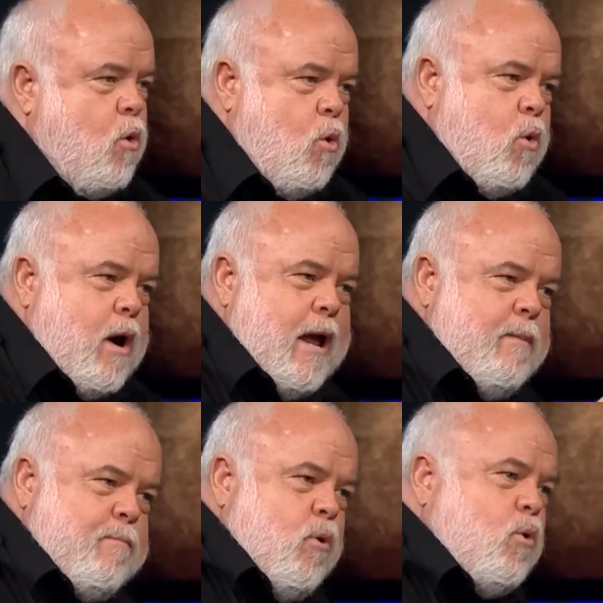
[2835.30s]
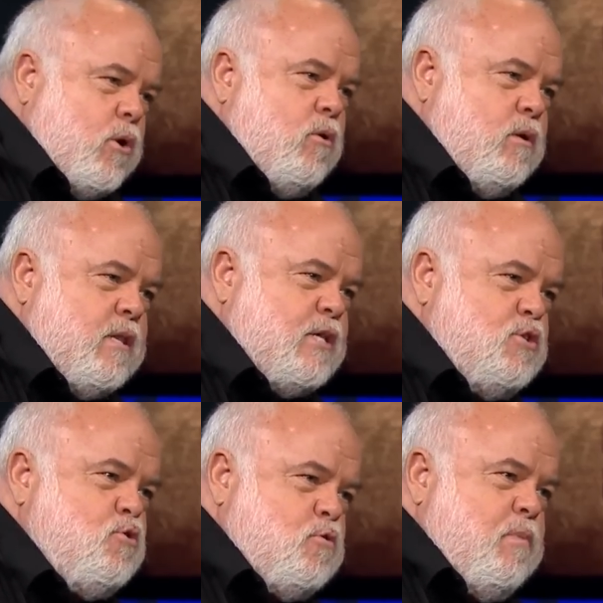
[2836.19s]
or a portal
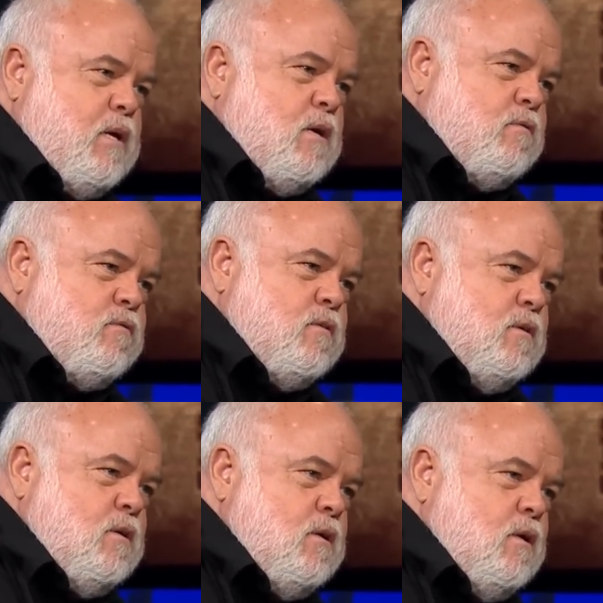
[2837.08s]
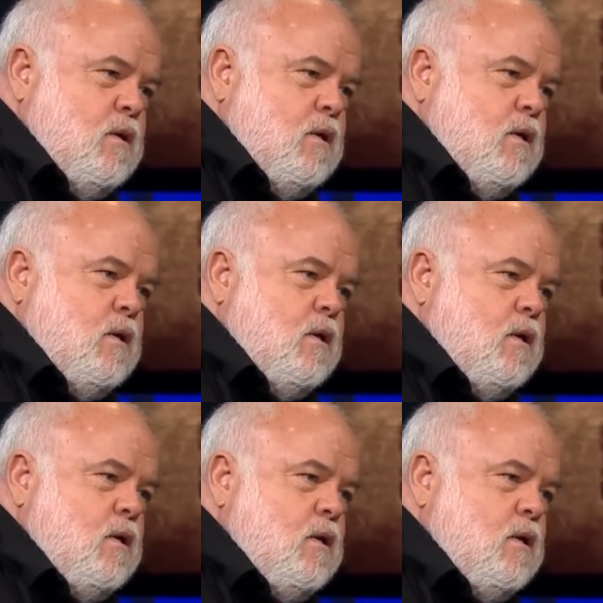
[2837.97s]
that you speak of? It could be inner